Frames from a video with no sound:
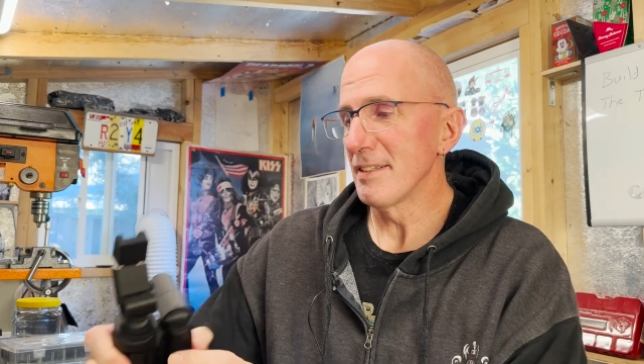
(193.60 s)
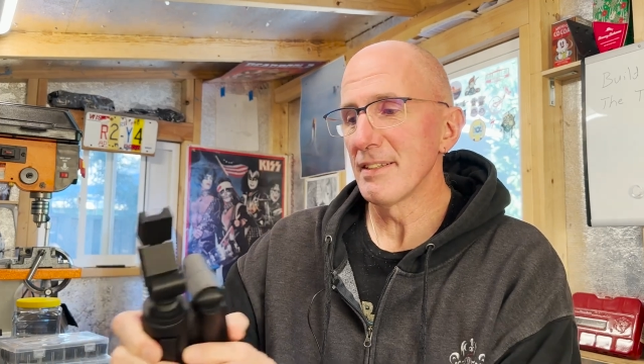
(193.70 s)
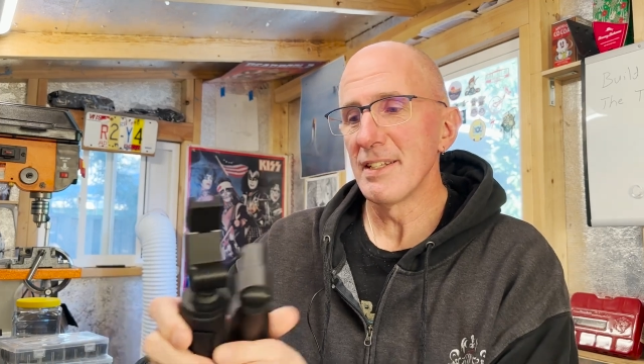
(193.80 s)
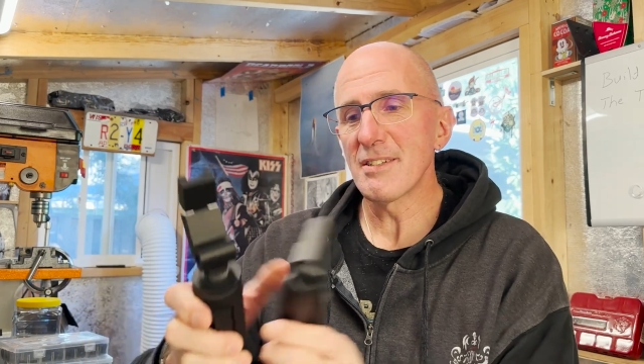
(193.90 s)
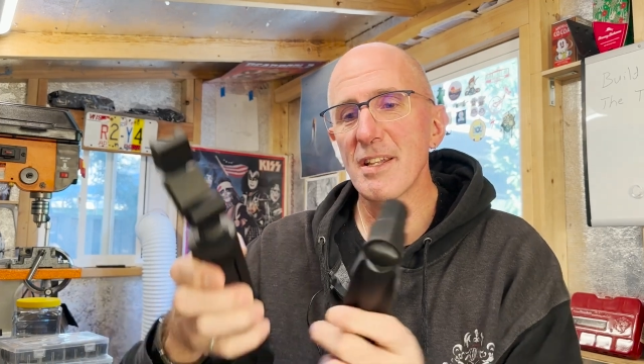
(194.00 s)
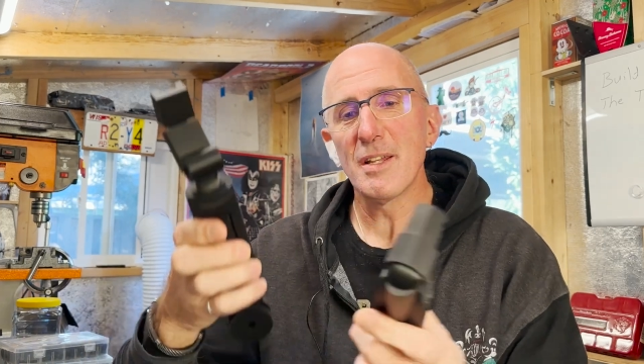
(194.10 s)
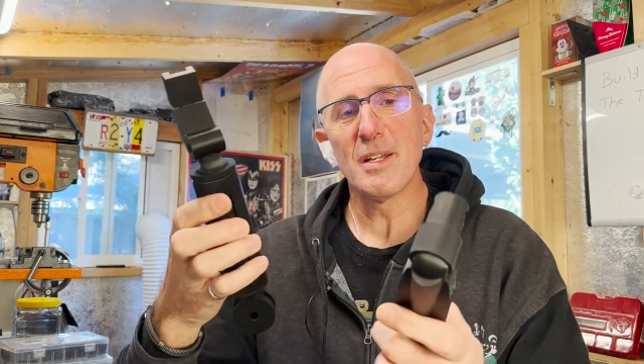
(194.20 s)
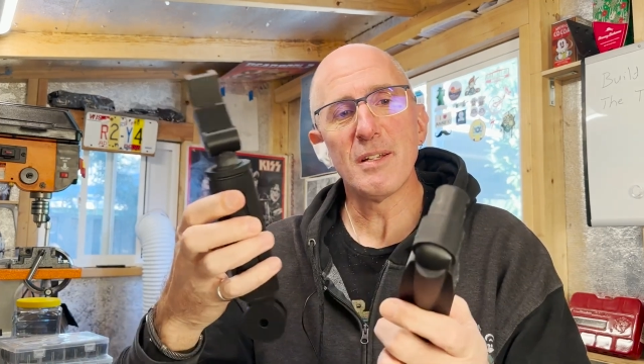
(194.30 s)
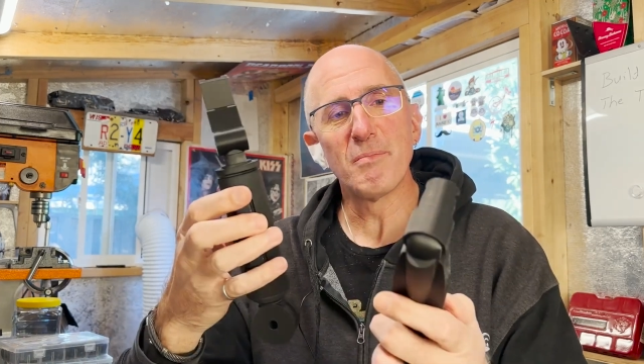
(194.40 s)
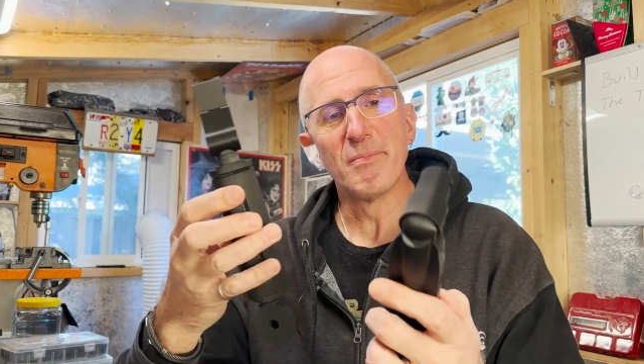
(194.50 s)
These are
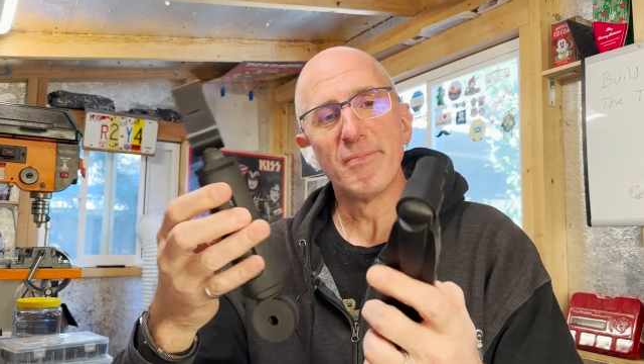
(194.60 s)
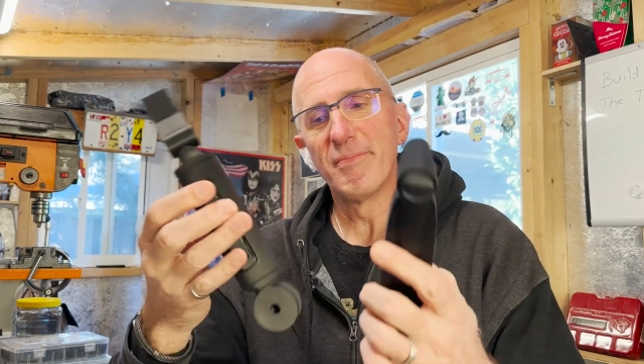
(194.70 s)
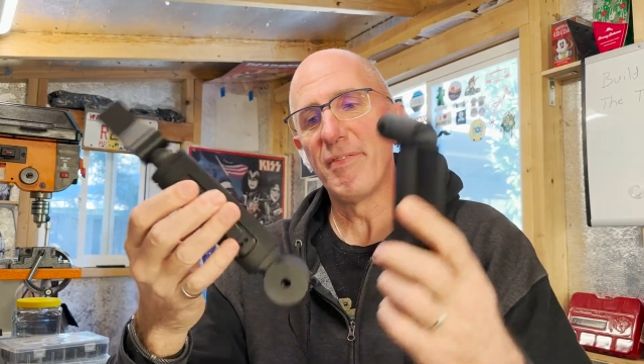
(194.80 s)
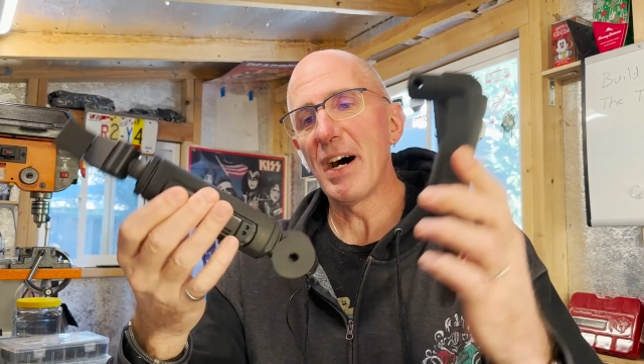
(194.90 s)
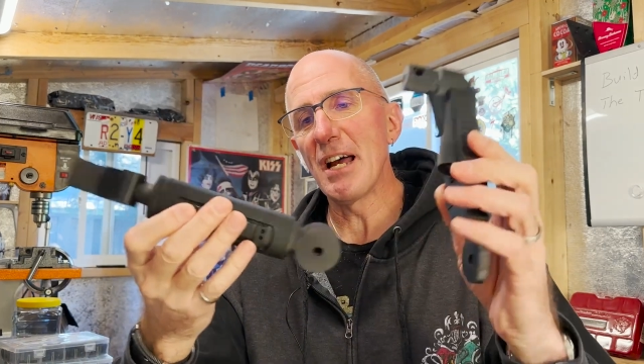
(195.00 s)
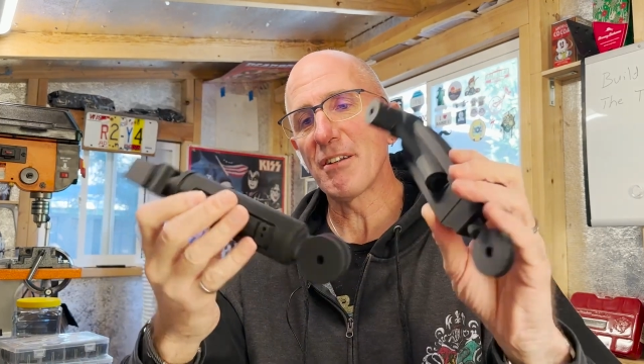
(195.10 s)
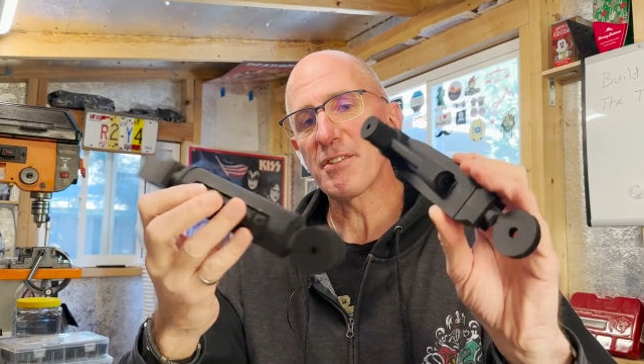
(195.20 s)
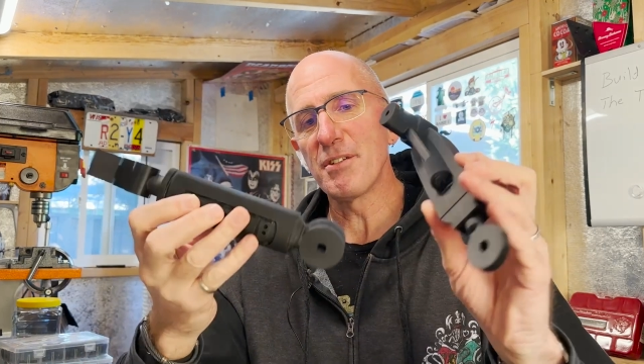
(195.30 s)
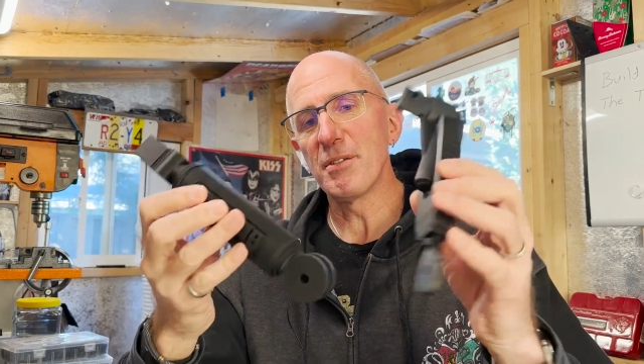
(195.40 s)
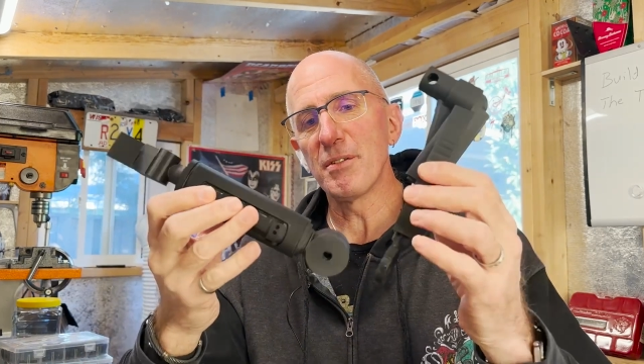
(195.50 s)
the
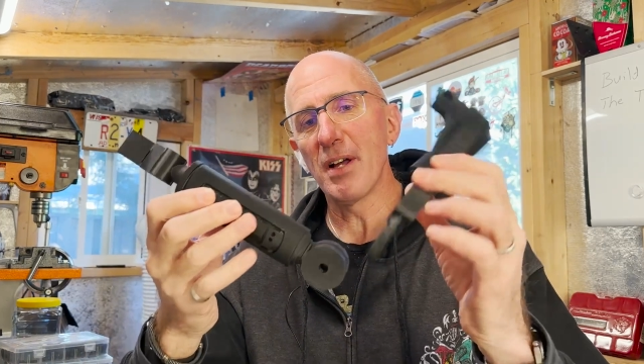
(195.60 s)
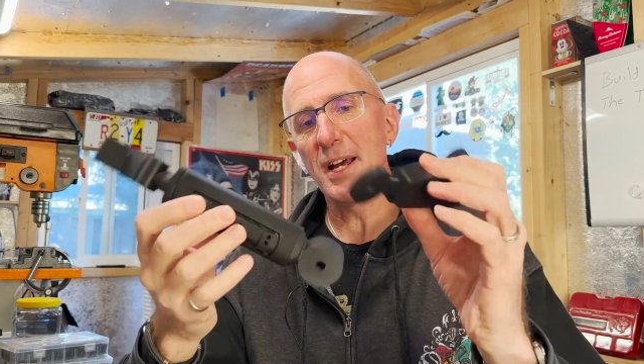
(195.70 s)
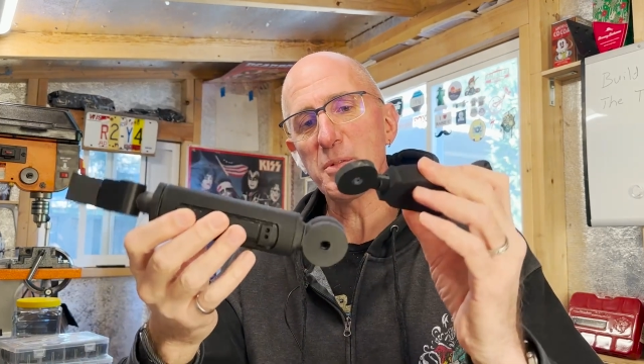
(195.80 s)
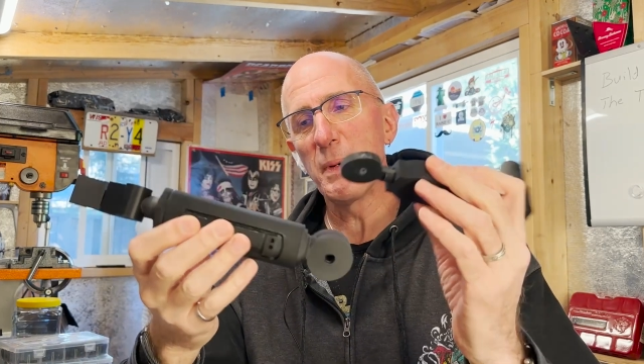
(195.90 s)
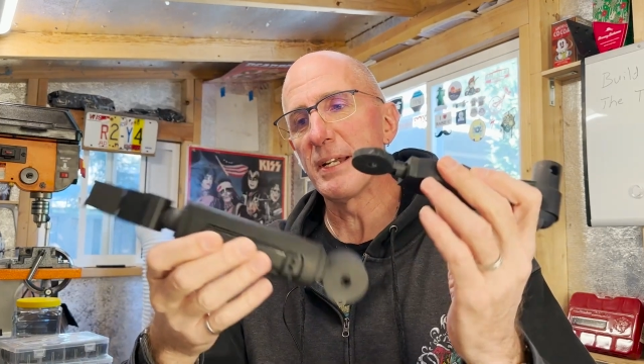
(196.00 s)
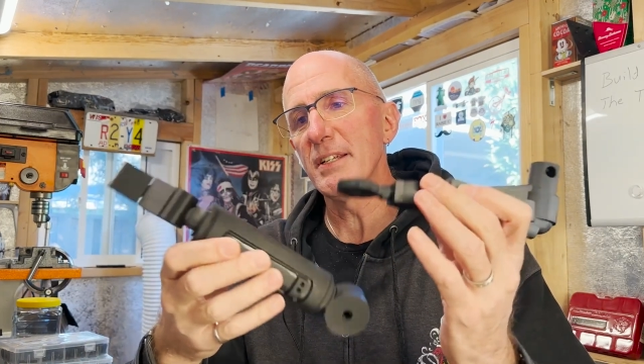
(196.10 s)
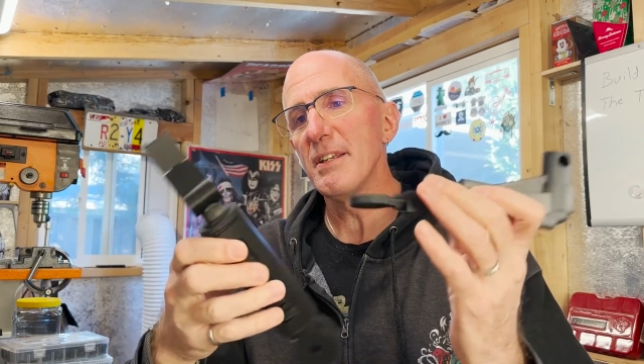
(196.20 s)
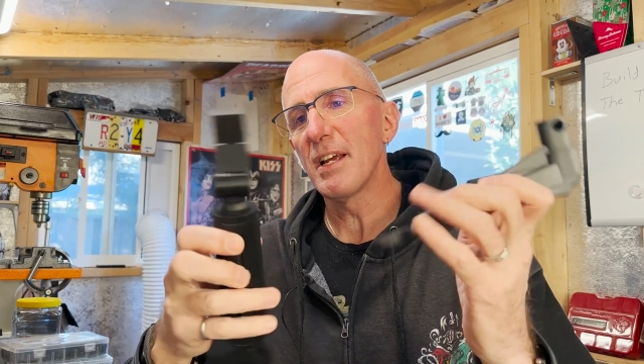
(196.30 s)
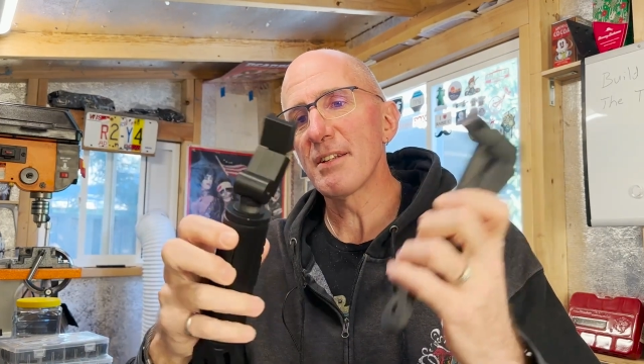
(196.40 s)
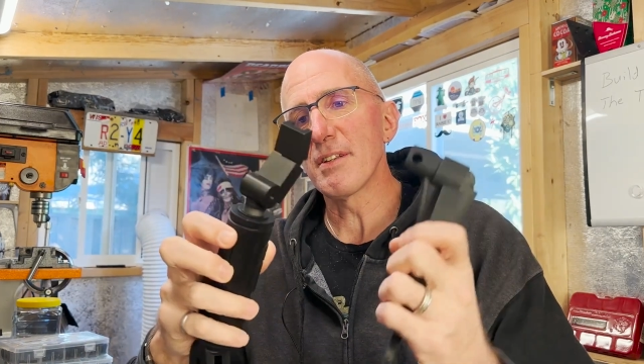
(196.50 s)
files, as printed.
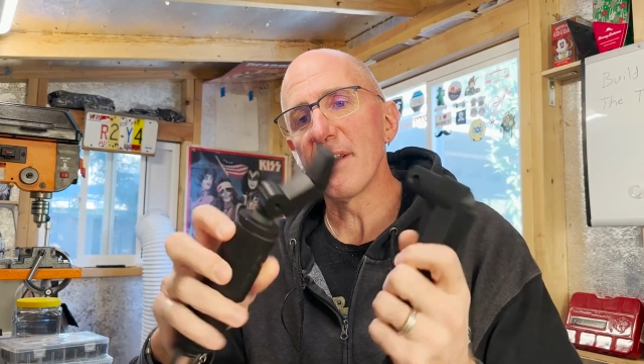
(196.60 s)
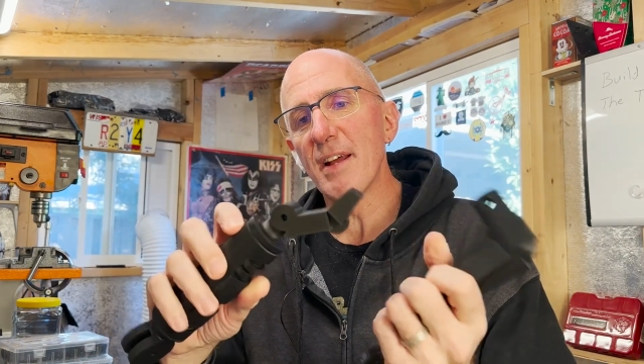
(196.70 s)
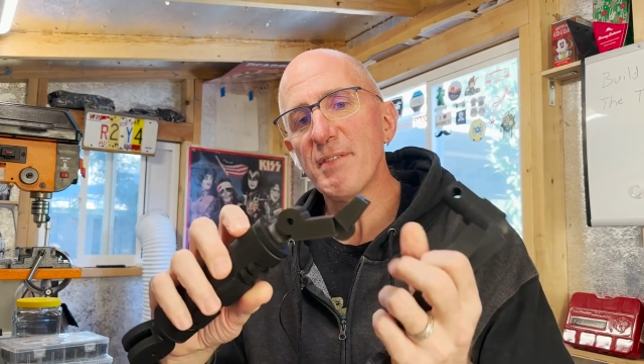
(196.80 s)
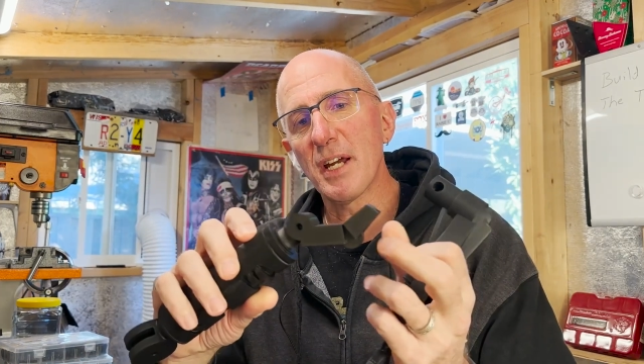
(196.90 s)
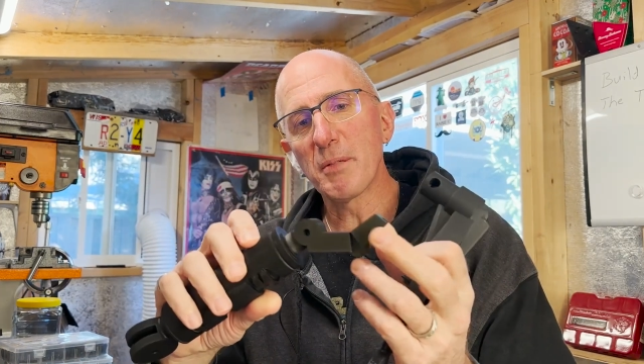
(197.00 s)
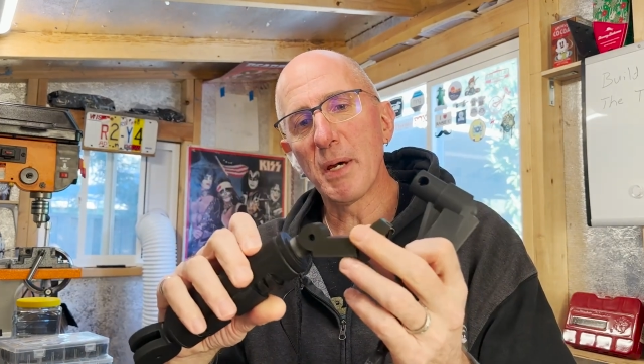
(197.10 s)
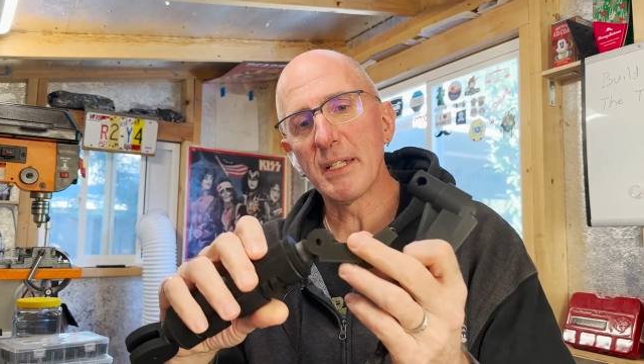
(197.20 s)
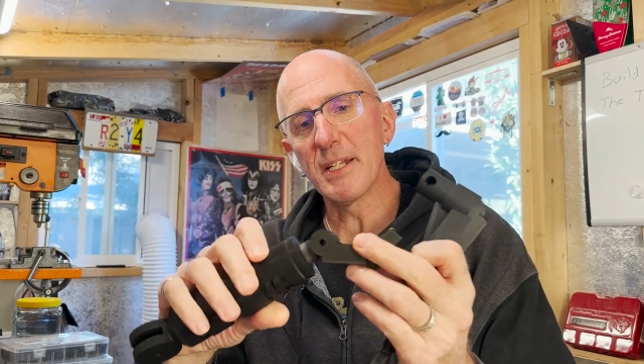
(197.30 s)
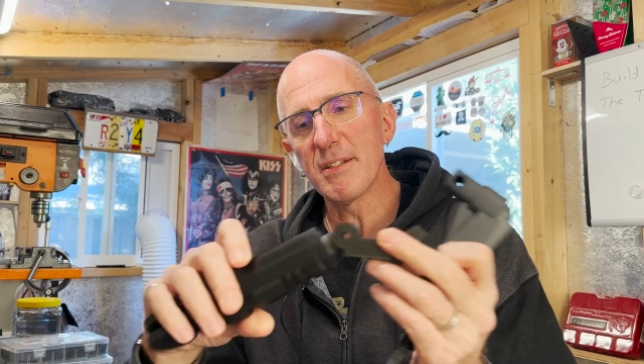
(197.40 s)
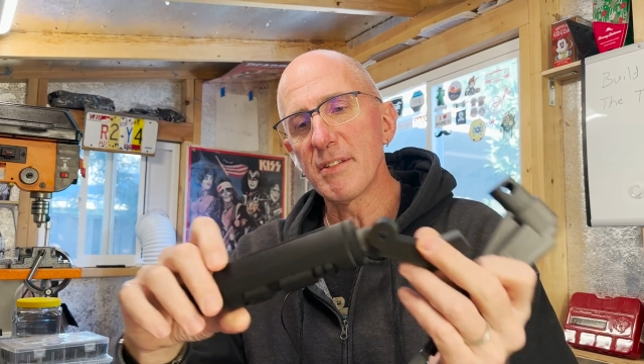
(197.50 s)
You guys, and I've talked about
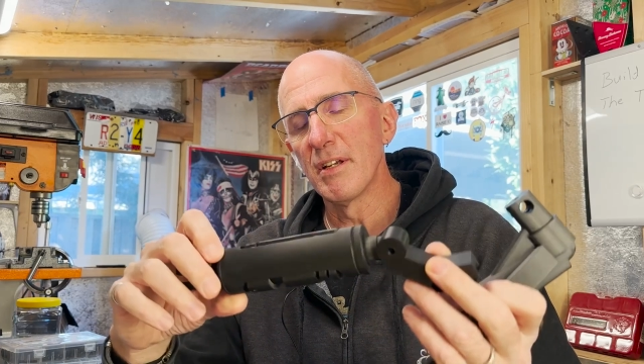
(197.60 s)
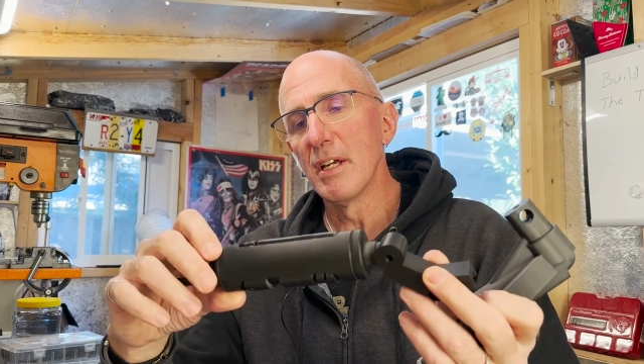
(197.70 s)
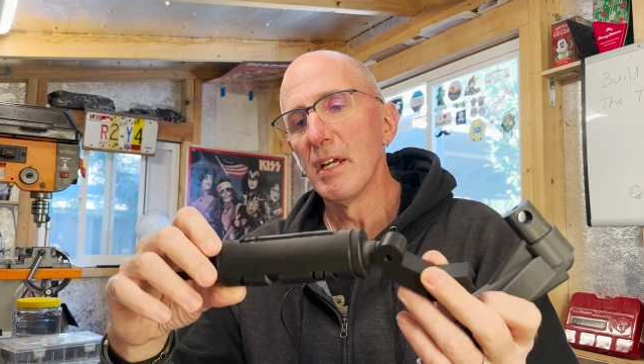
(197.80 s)
these.